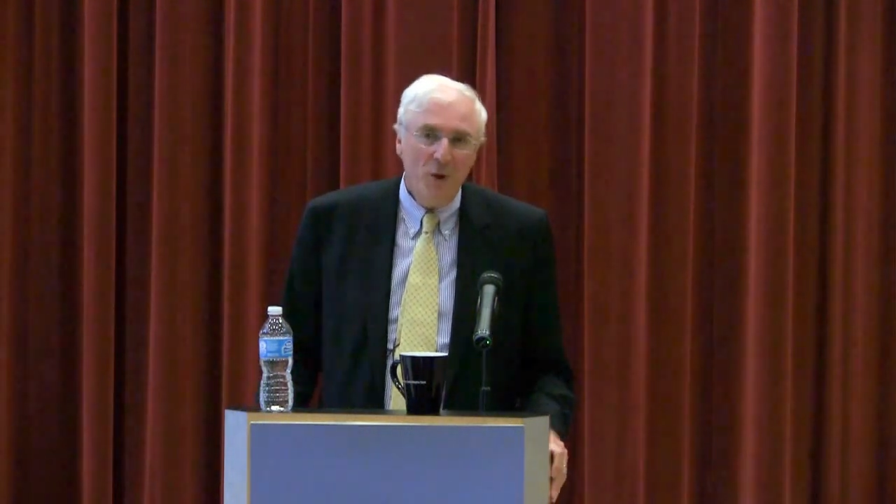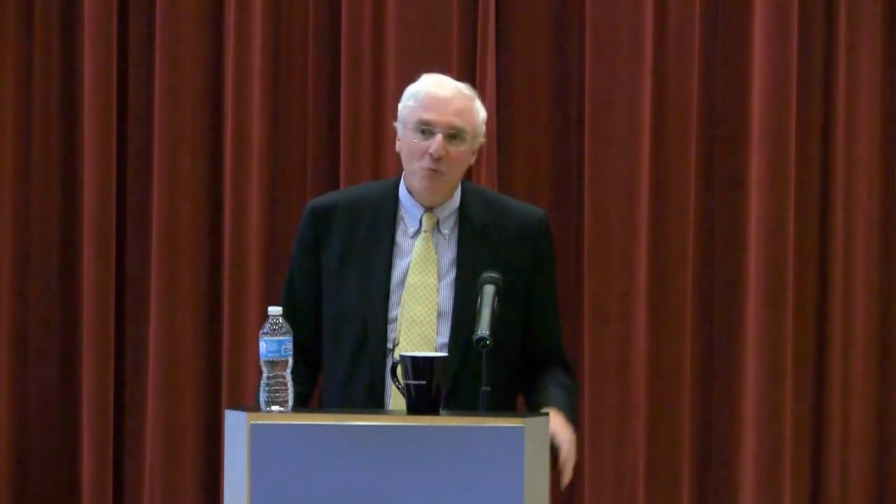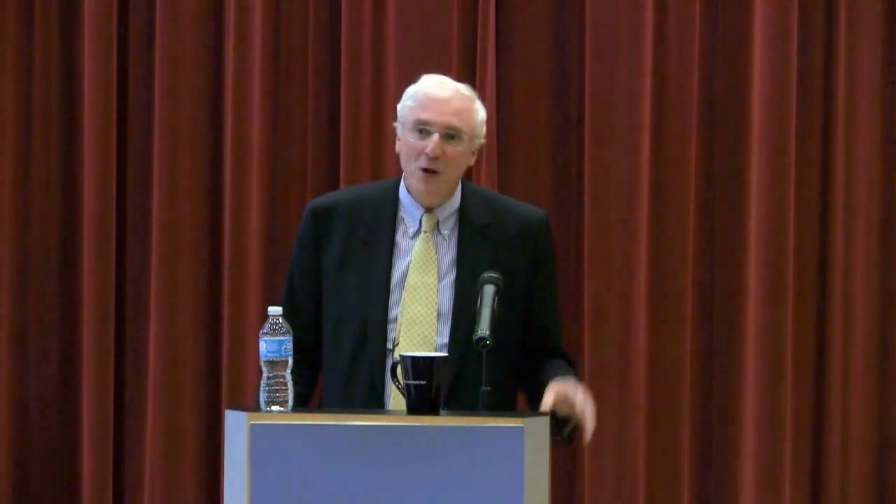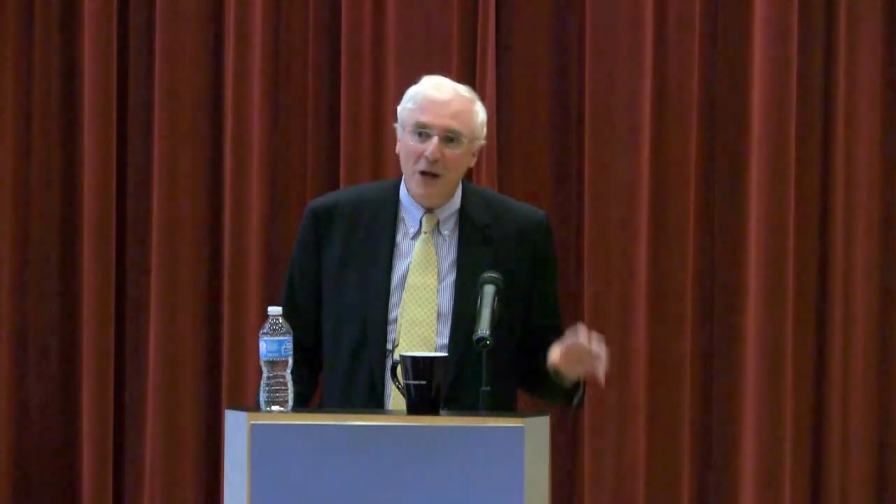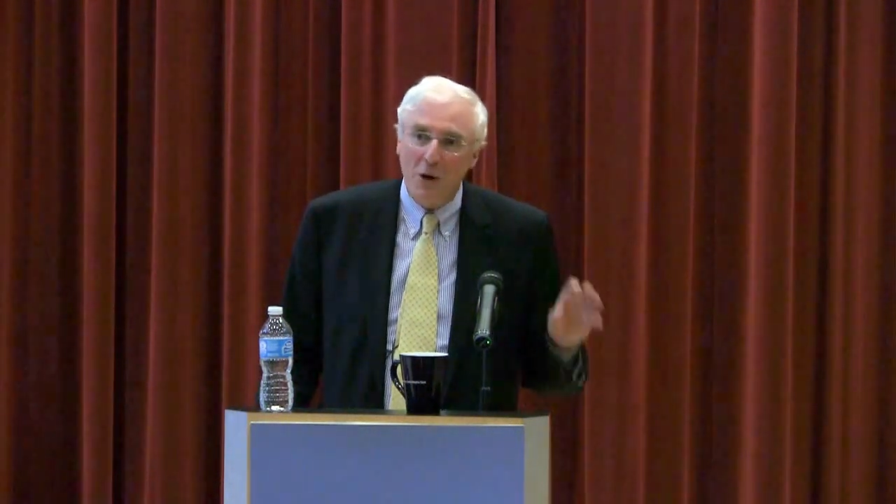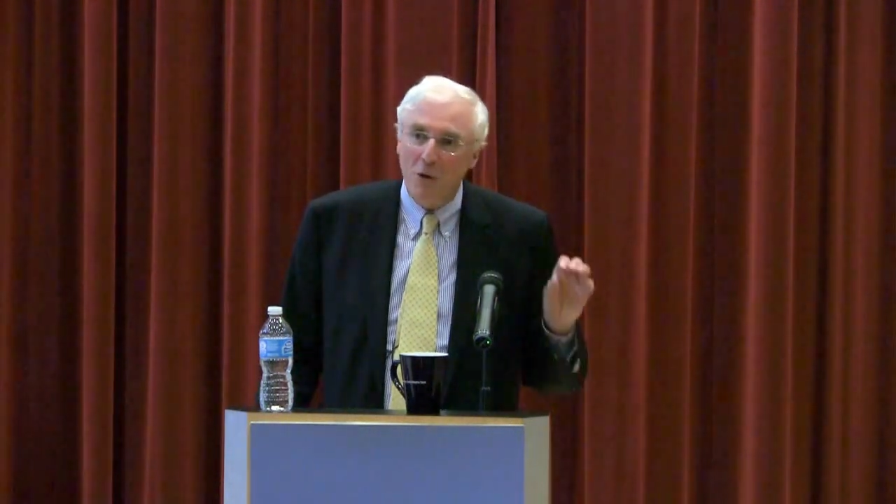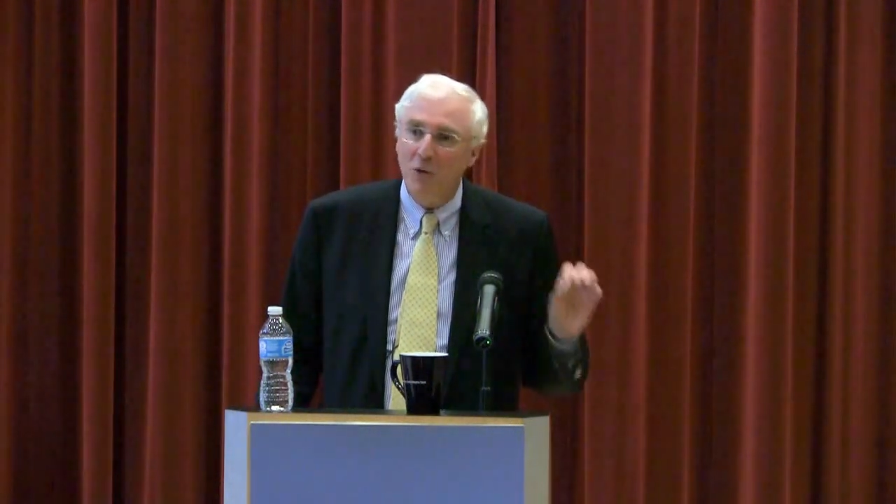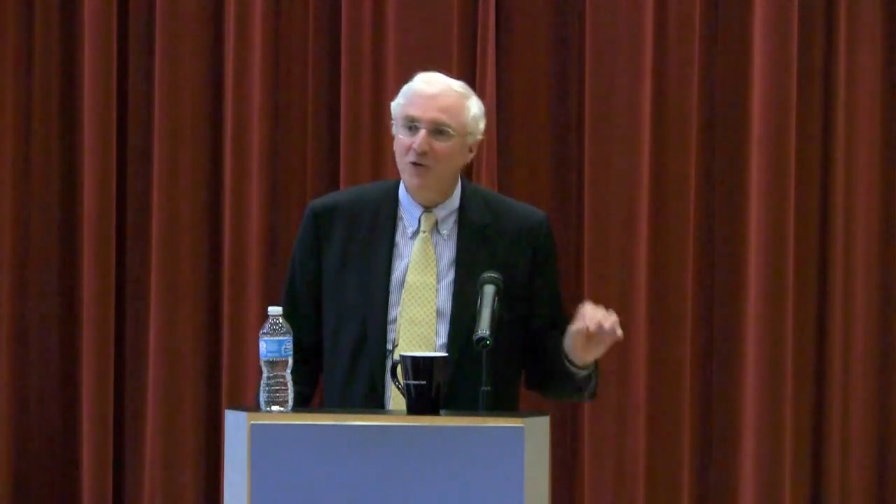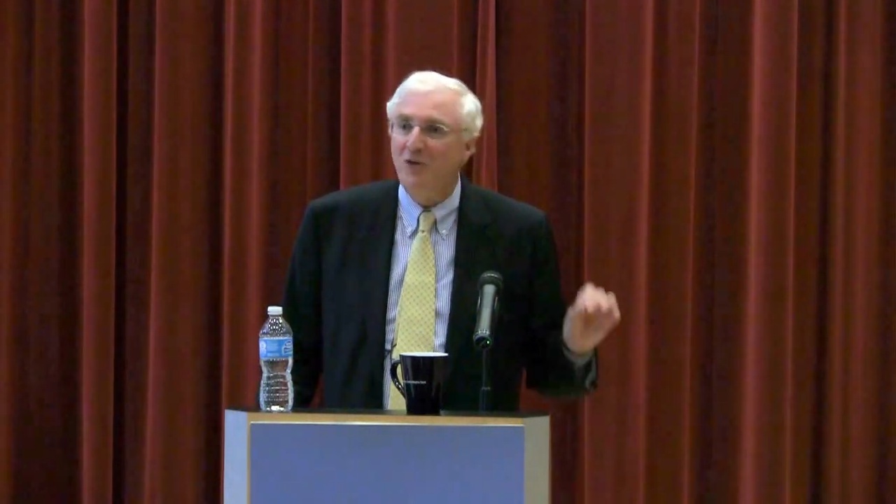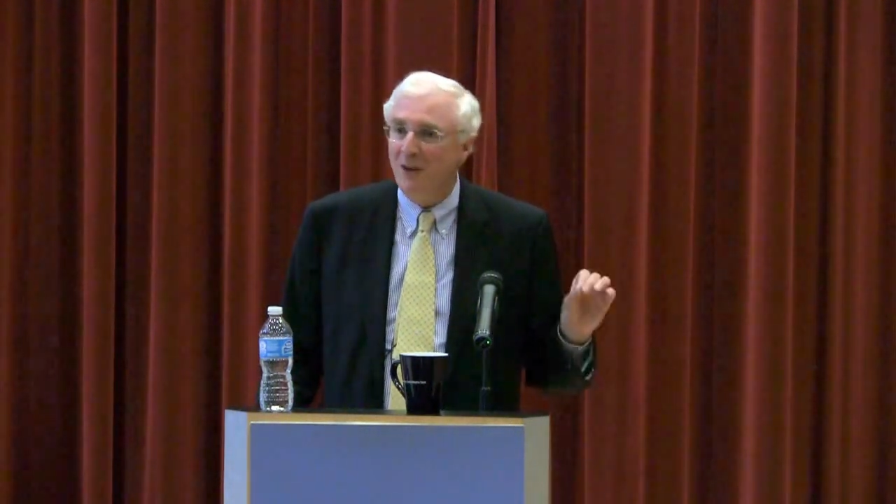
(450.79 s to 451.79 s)
really are
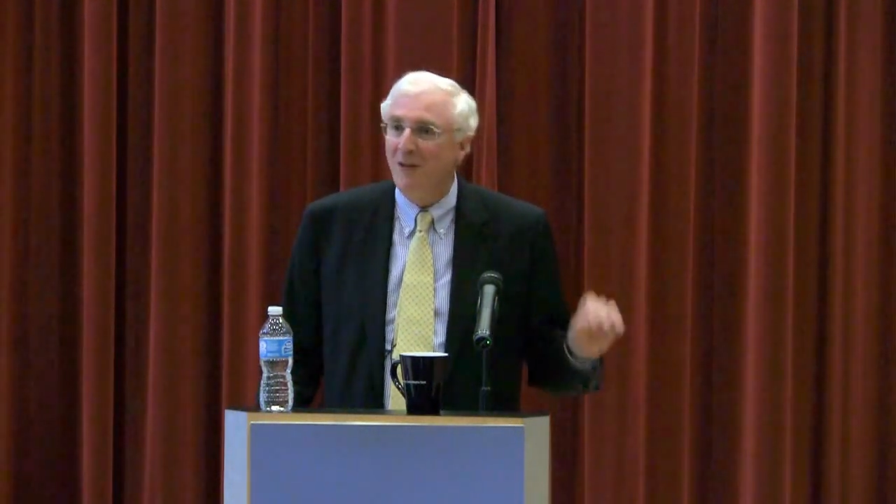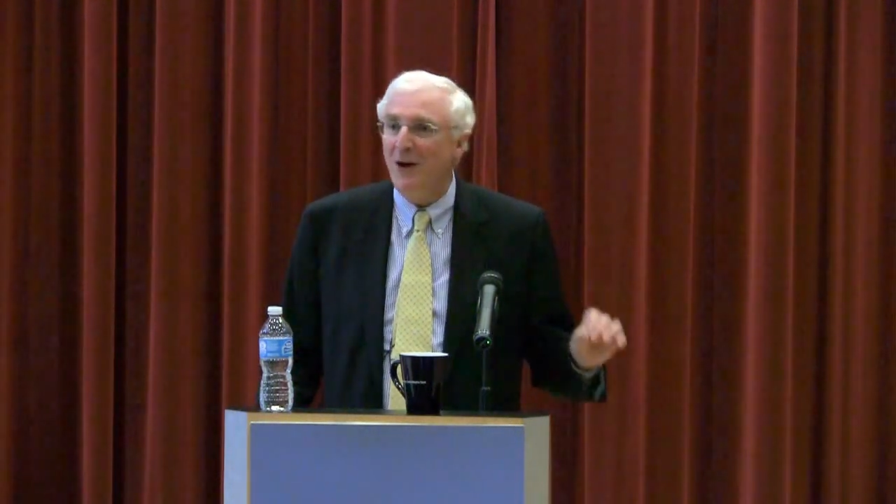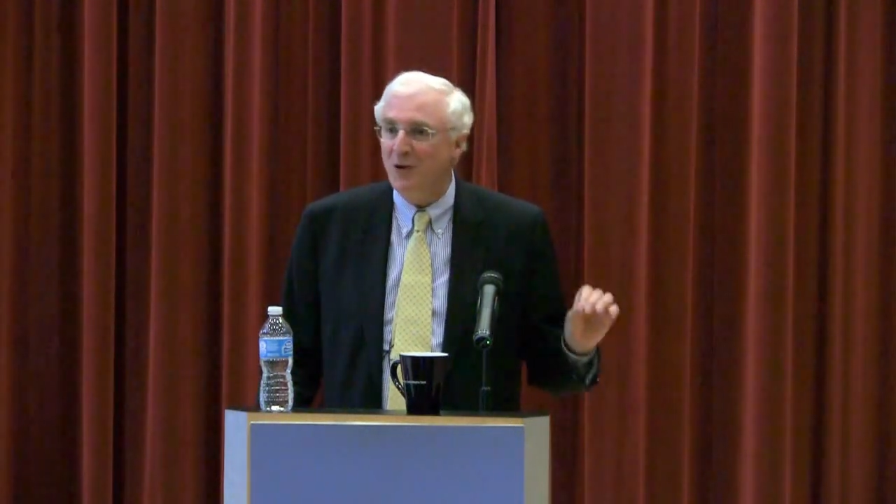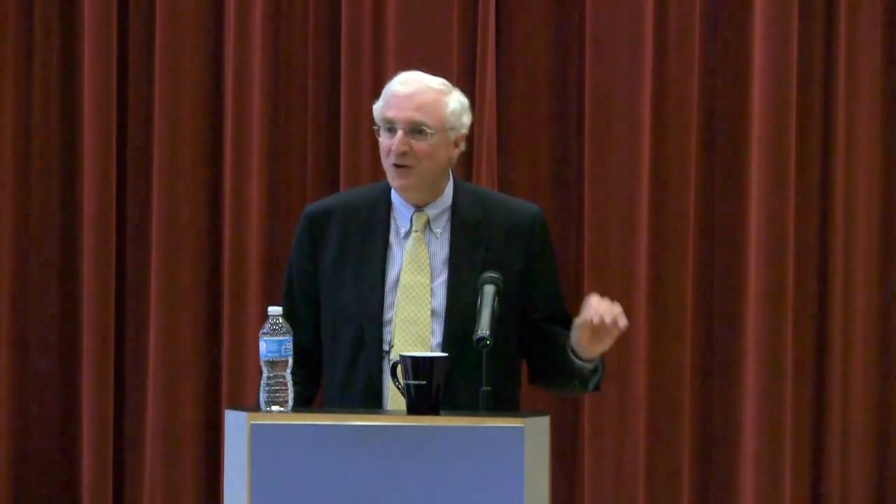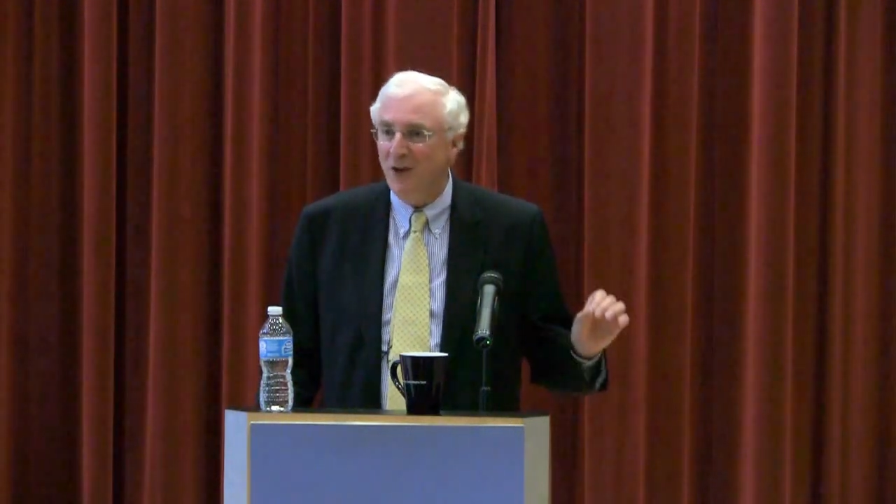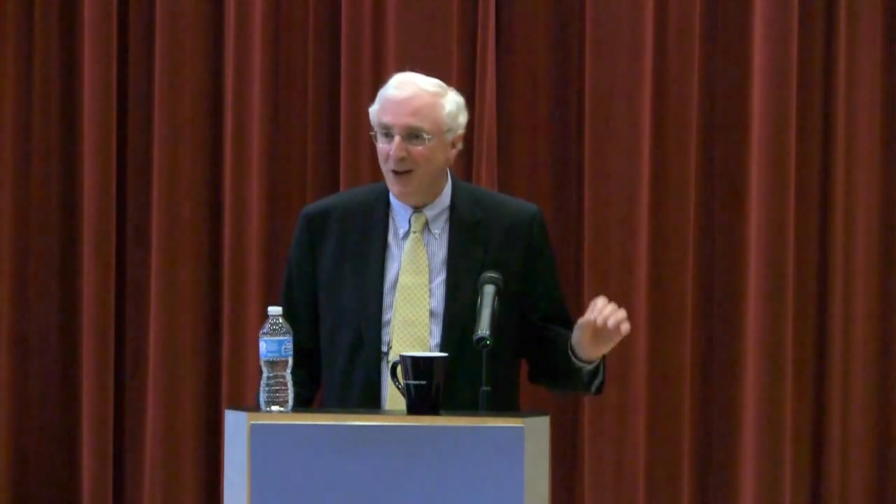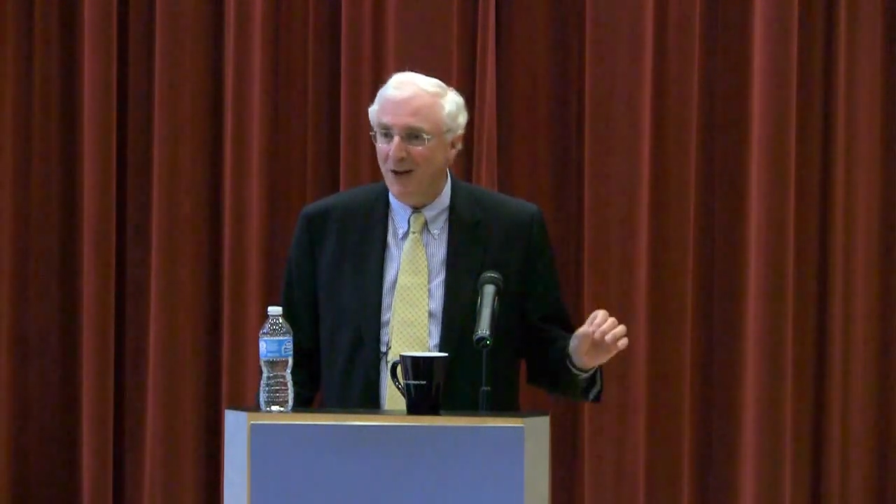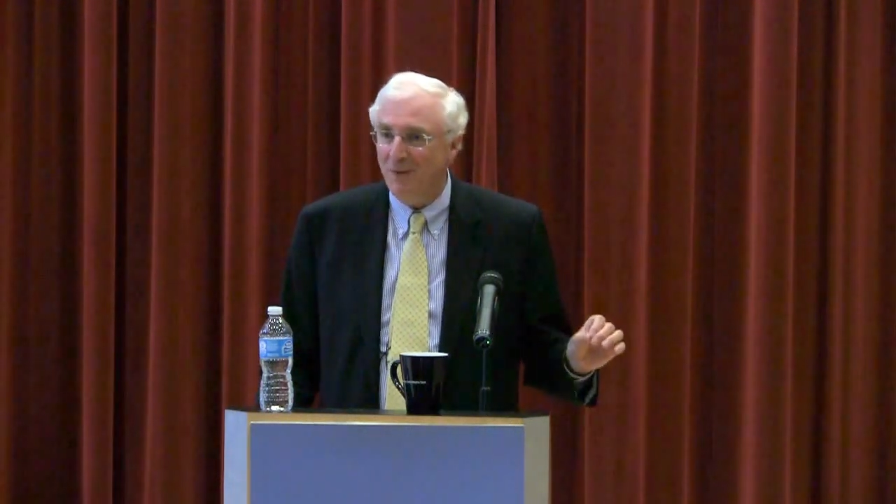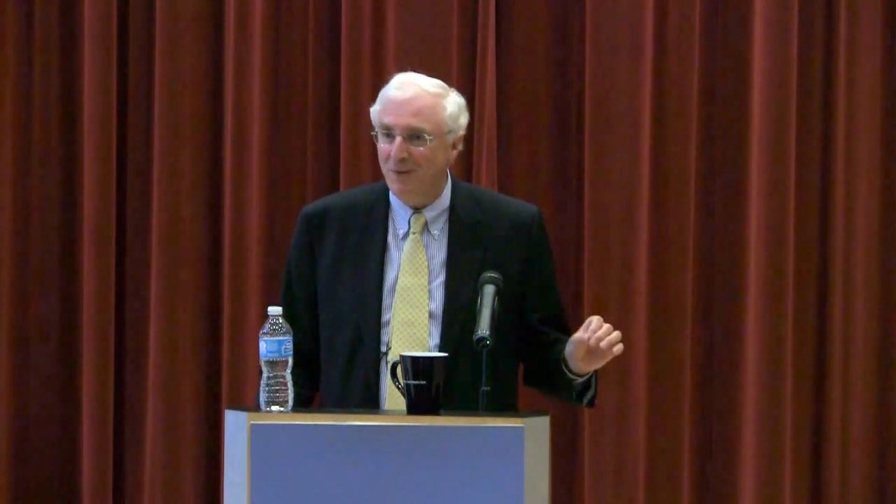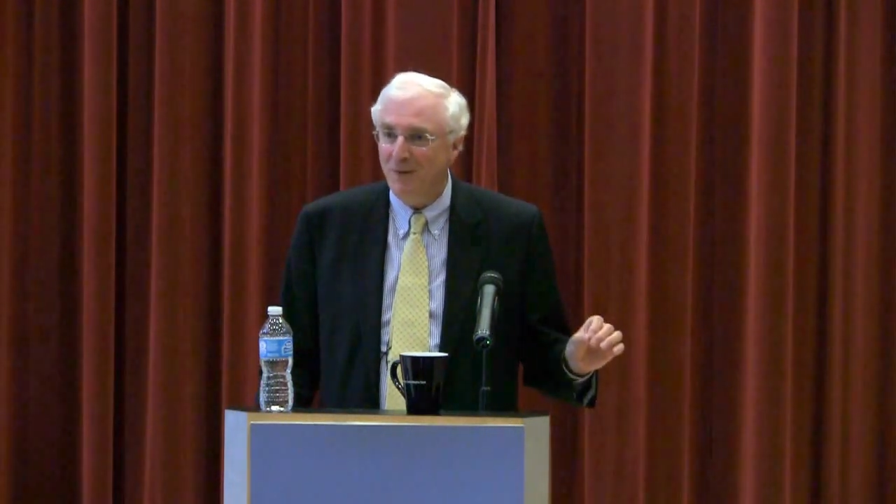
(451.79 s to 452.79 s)
all still there
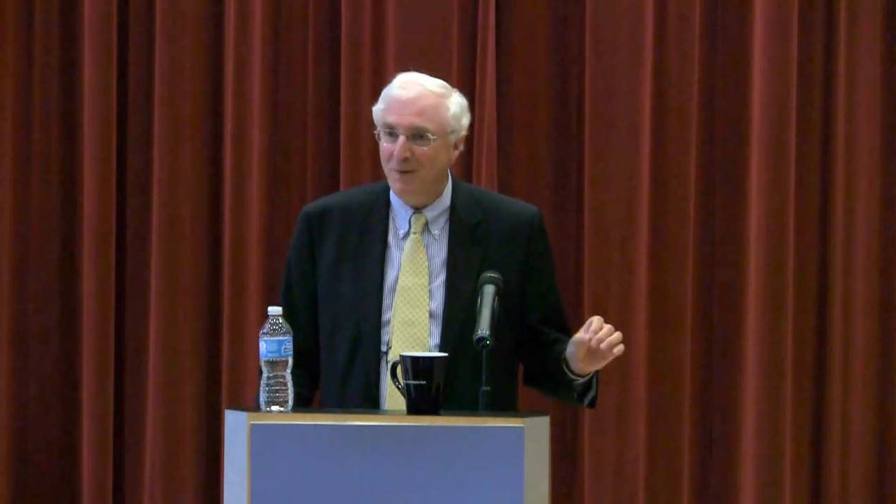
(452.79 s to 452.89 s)
today.